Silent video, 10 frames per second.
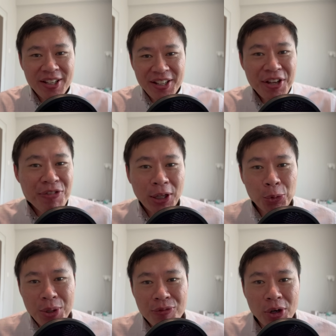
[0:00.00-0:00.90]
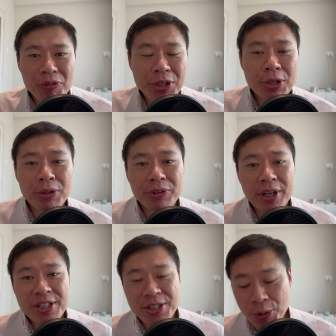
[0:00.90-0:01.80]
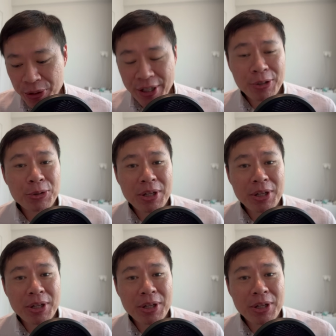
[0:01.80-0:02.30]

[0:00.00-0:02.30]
If you're looking for a video that is going to tell you